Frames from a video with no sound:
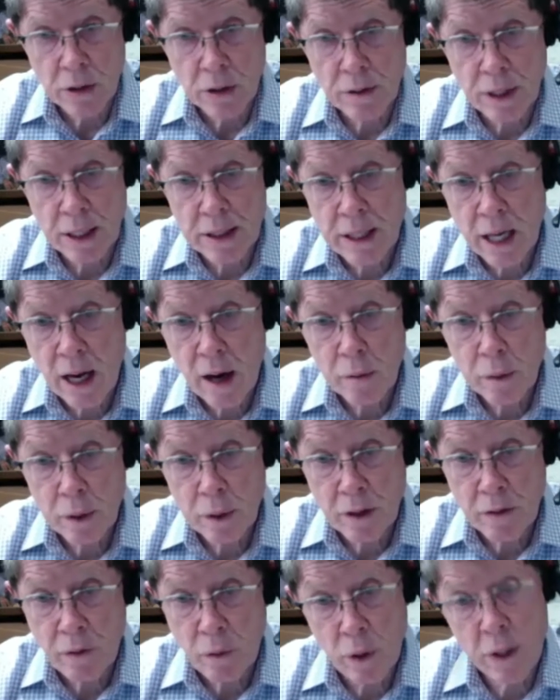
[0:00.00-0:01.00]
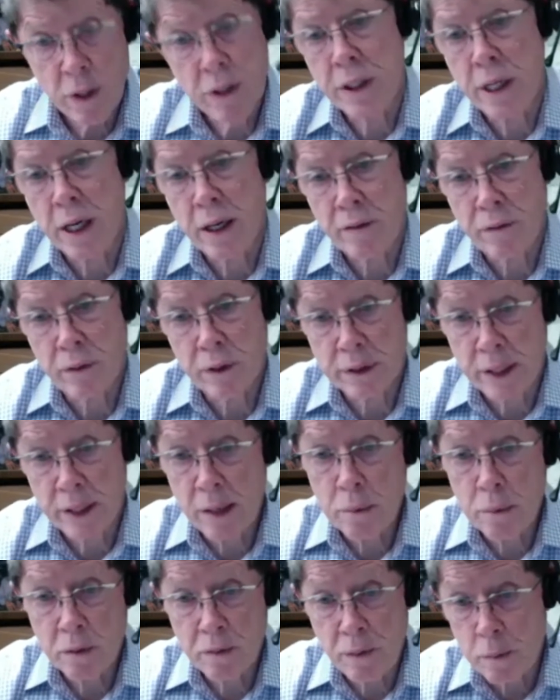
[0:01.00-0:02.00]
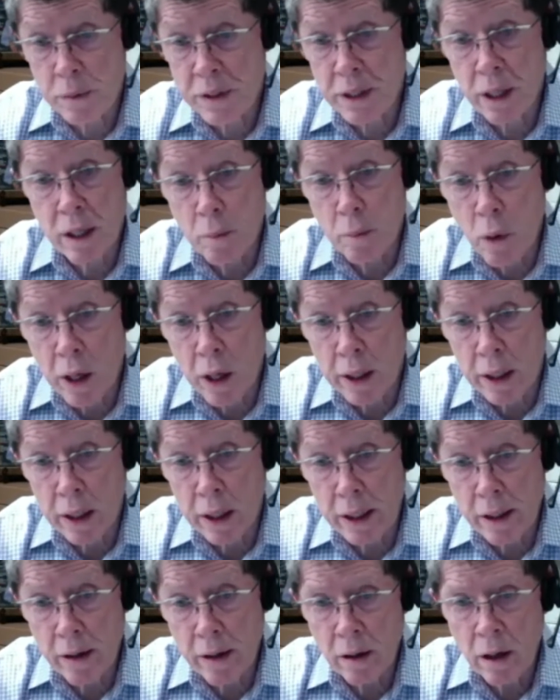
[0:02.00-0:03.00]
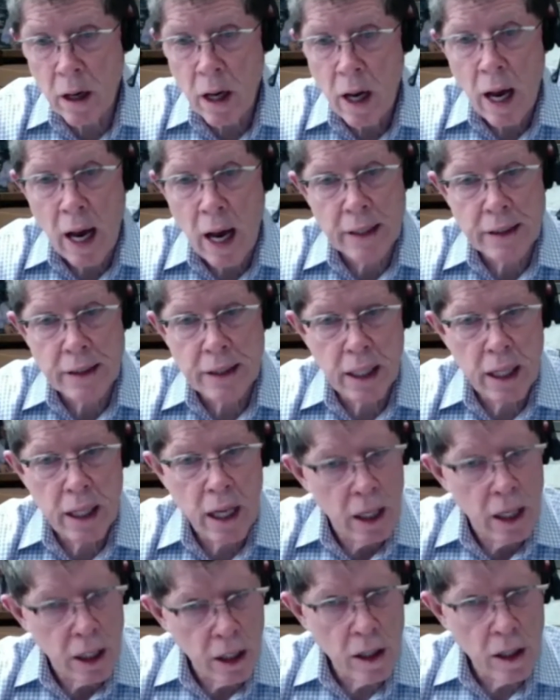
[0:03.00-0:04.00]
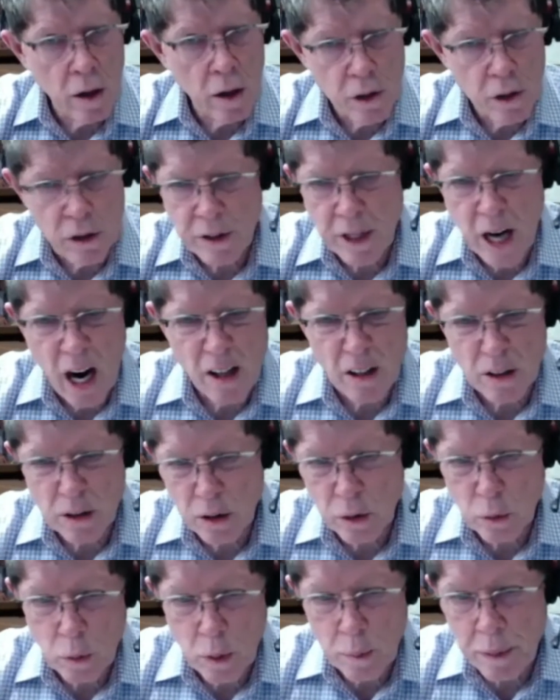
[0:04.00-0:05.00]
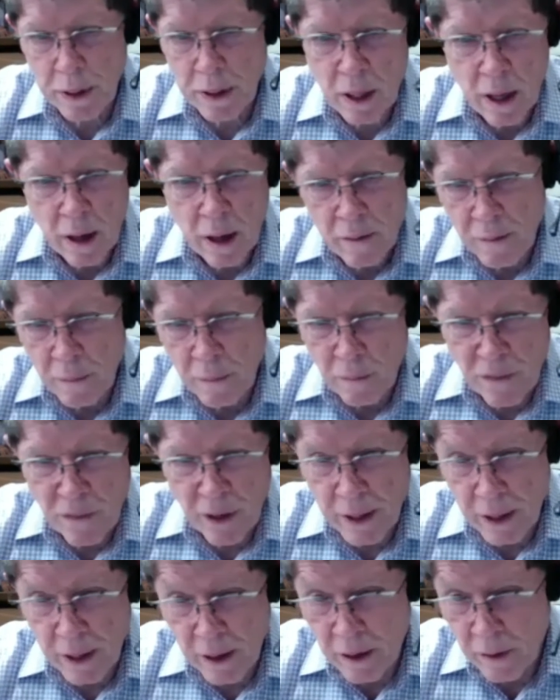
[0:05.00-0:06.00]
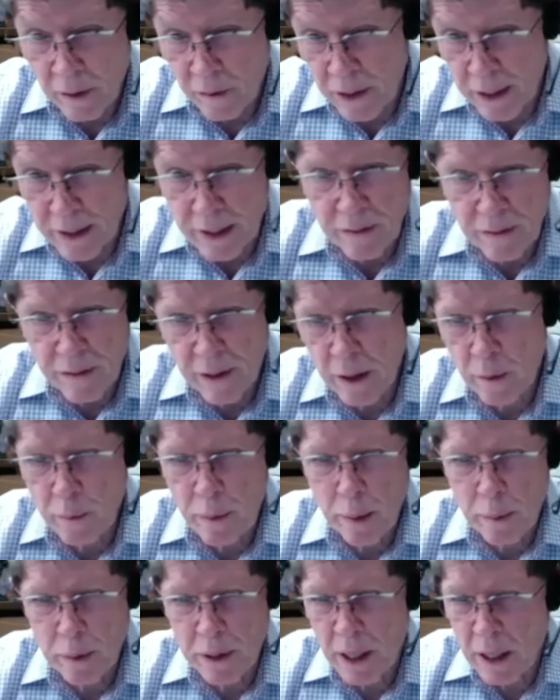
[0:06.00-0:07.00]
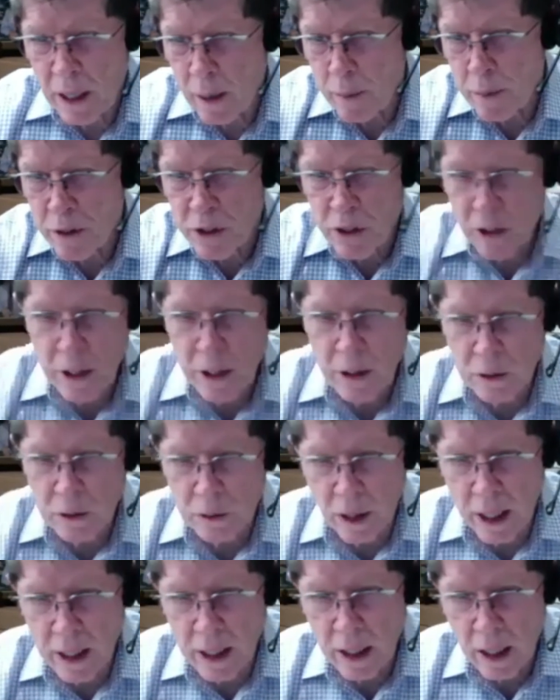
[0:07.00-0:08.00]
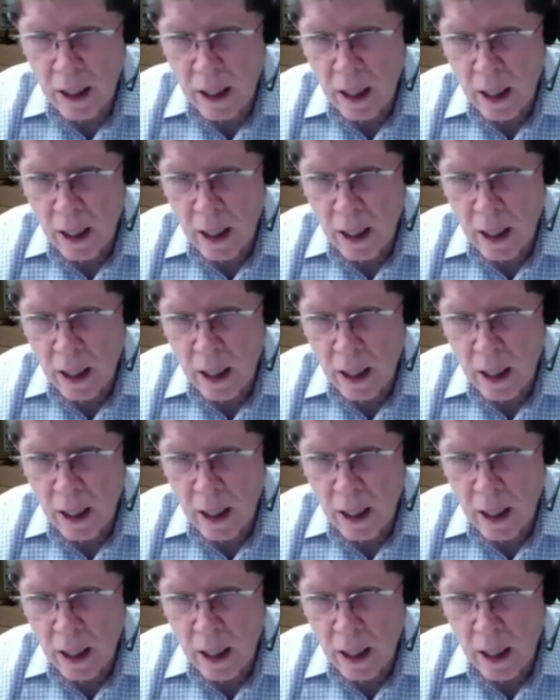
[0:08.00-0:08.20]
so that's how we differentiate. For example, if I'm selling a market leader, I say, you know, you're tired of those little wimpy, funded VC funded people that nip at your heels, right?